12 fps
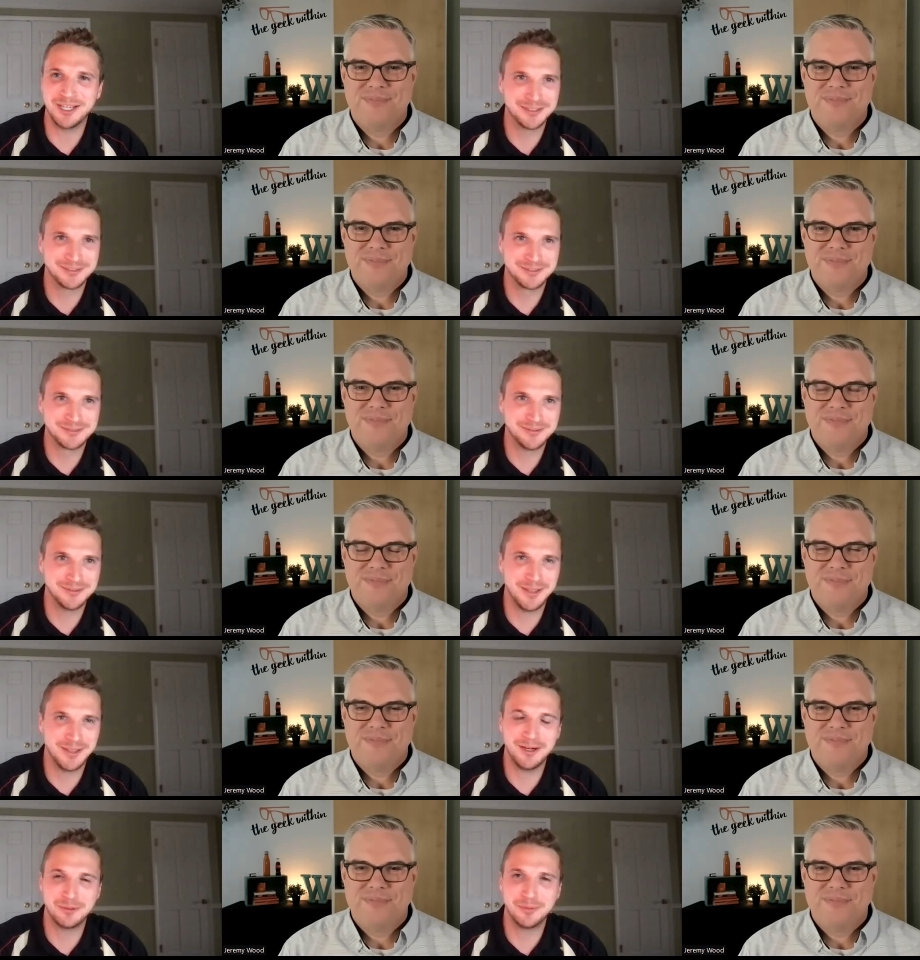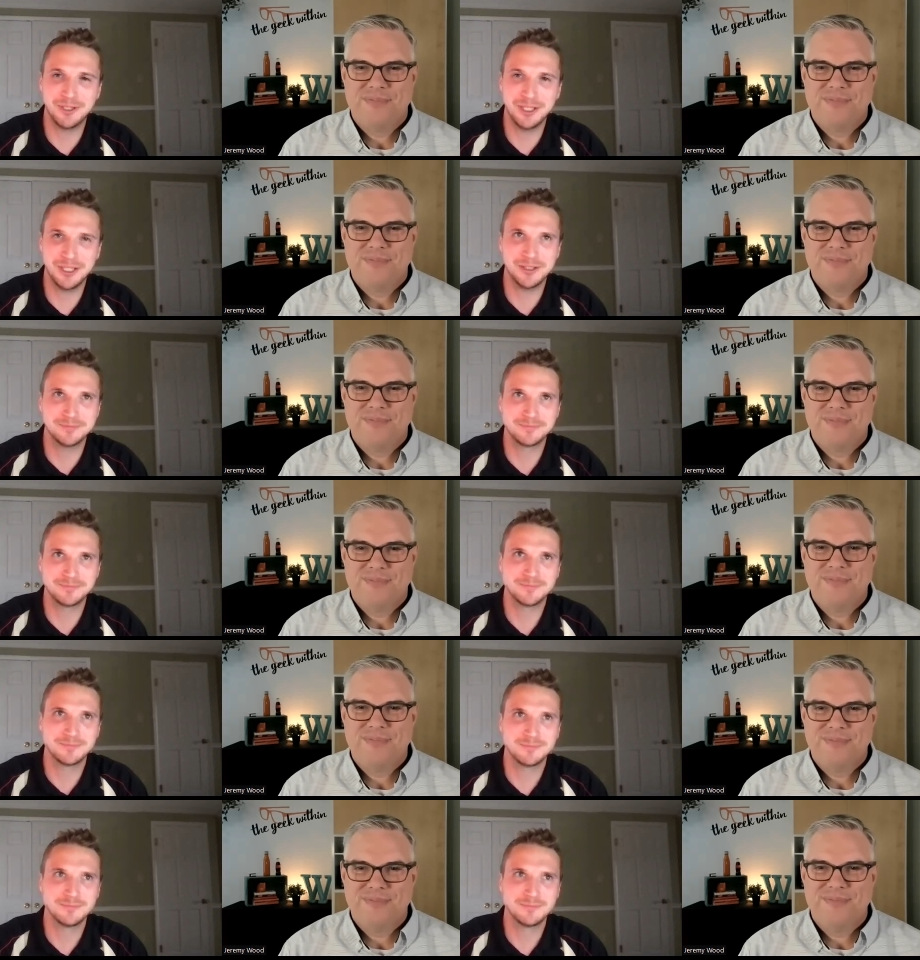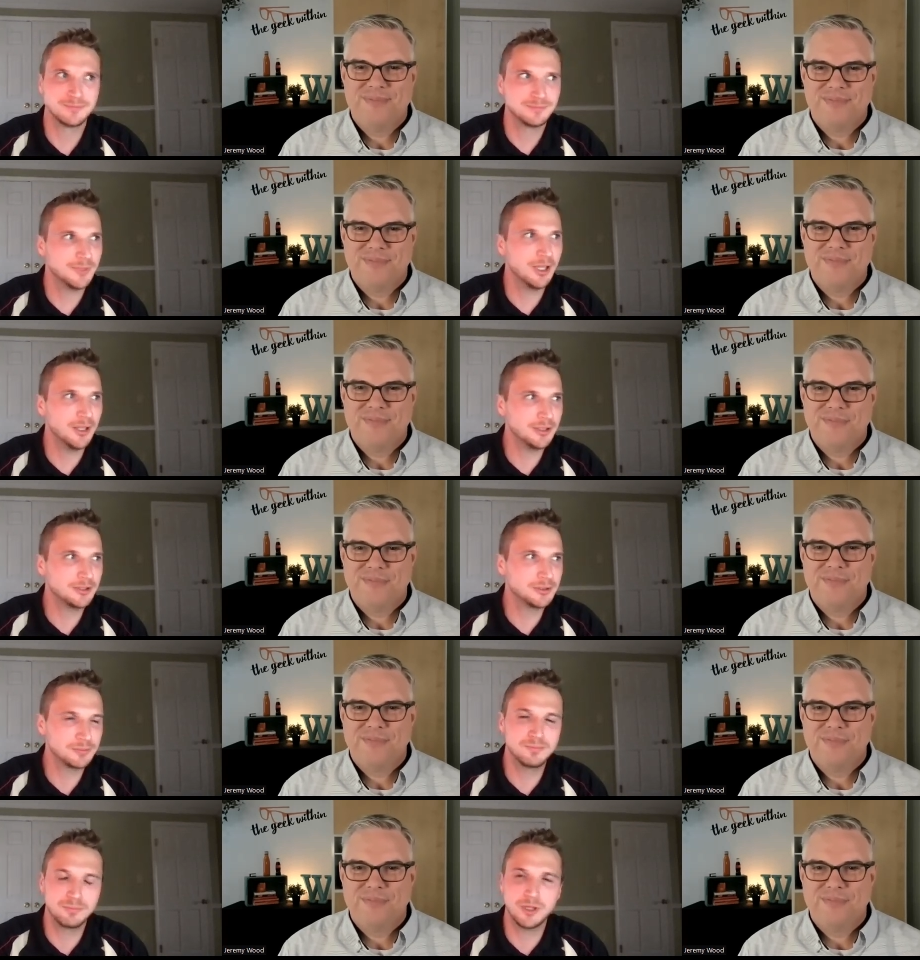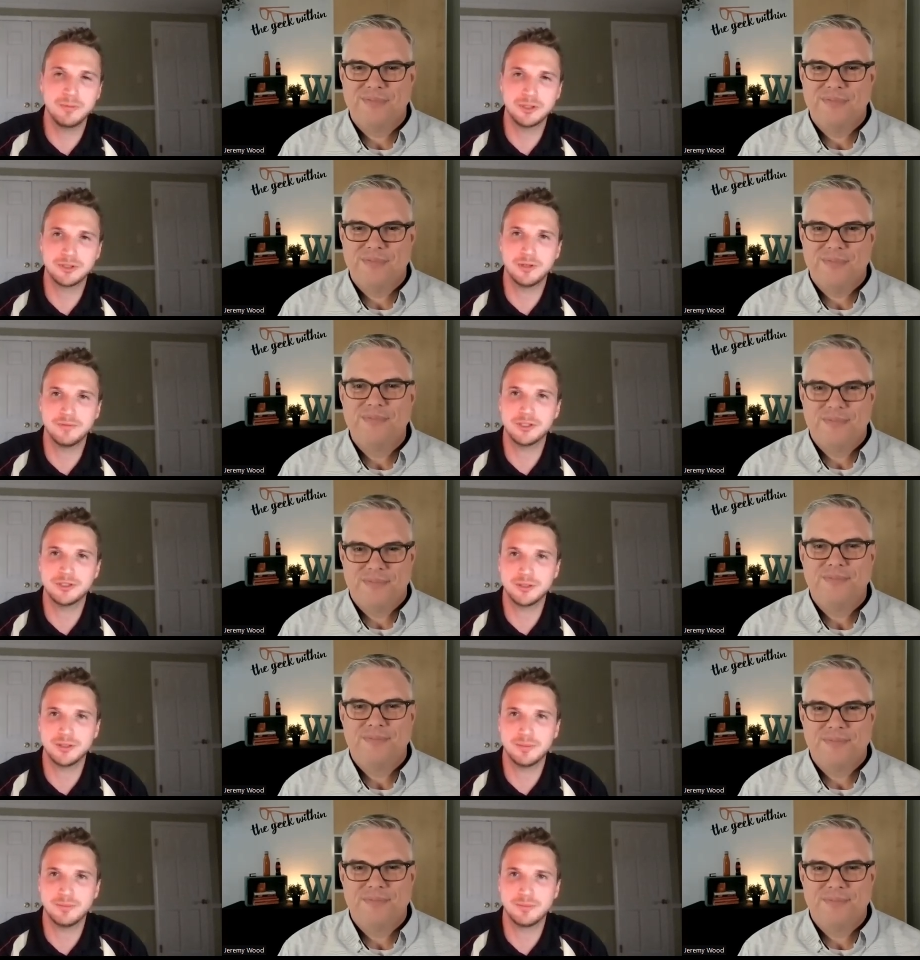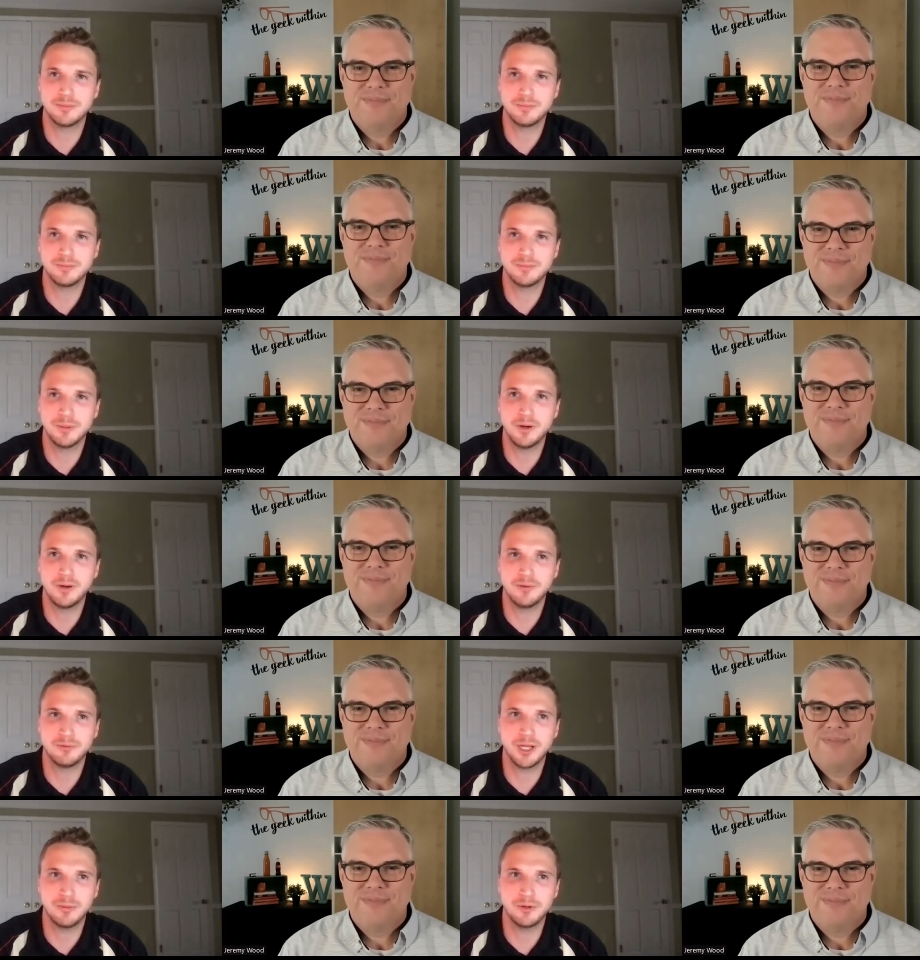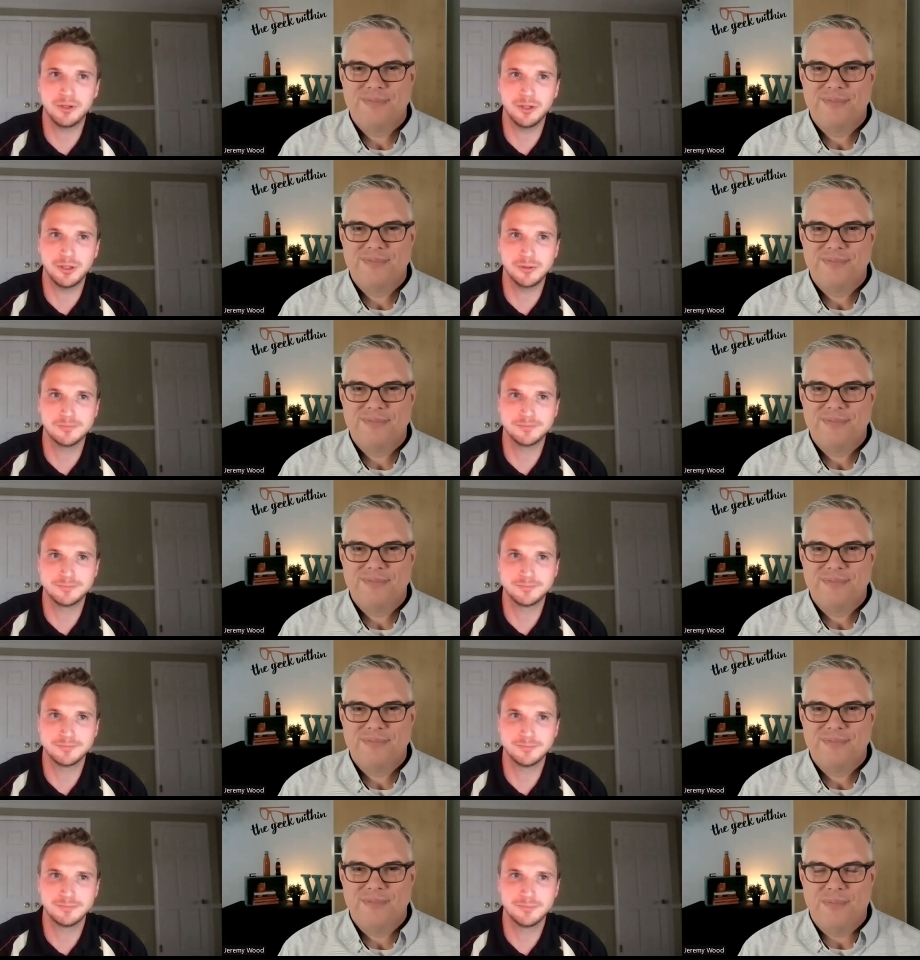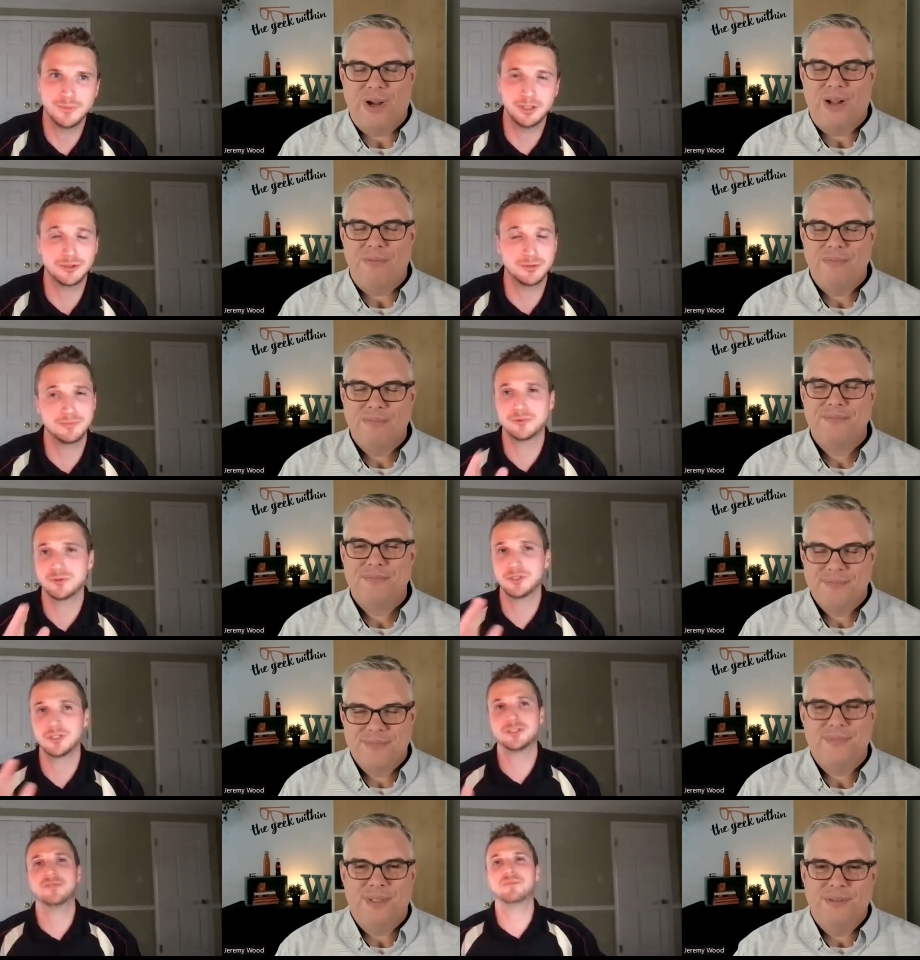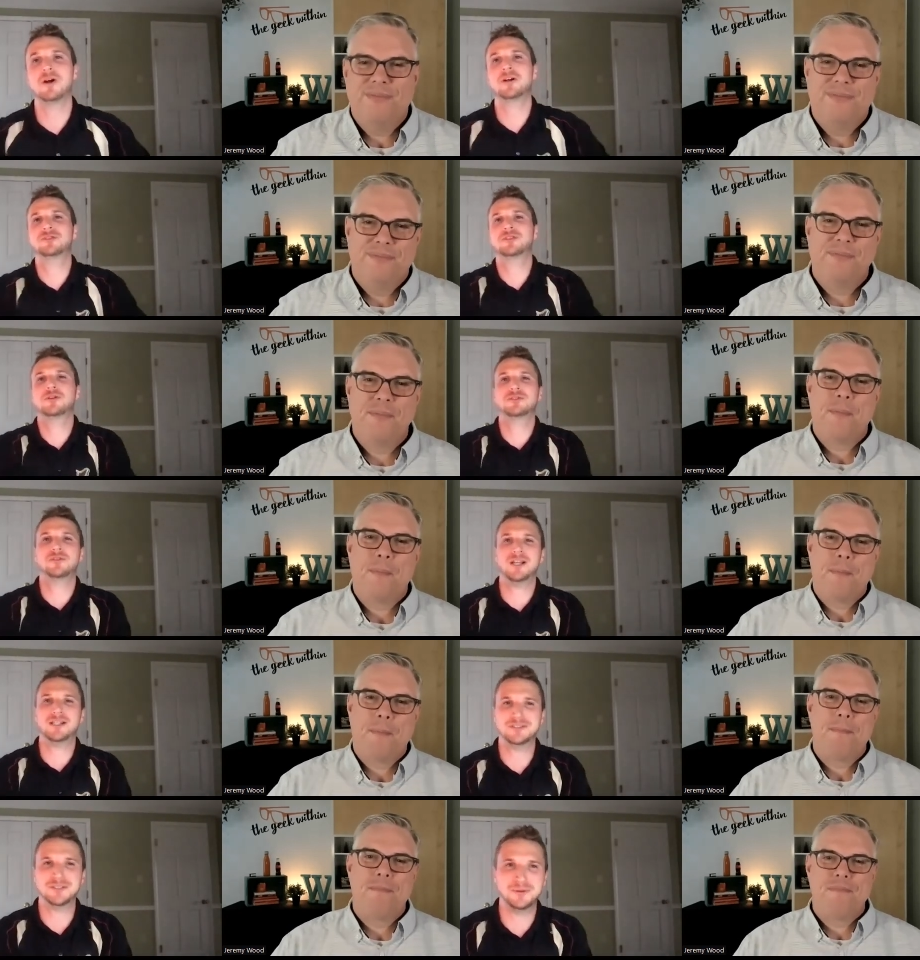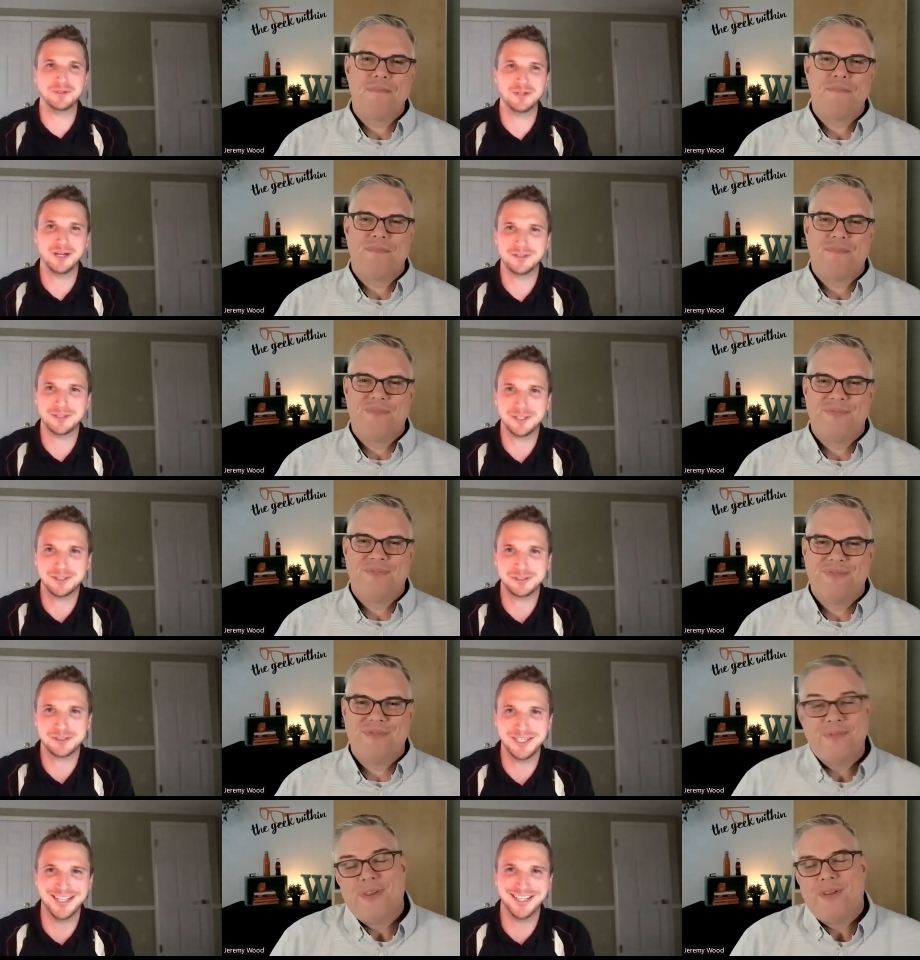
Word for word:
Speaker 1: yeah, that'll be that, that's pretty much our vision and the my wife and I want to do. There's wow. tough part of socializing though when you're out in the country.